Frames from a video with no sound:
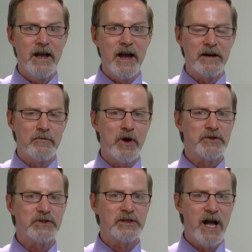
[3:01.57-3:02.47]
and are
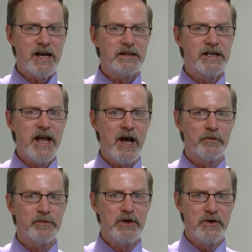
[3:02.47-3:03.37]
most likely to
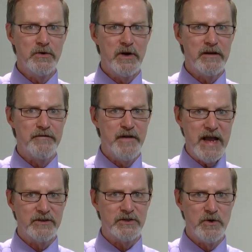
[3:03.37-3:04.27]
help you
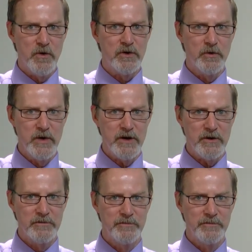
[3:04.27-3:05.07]
advance your career.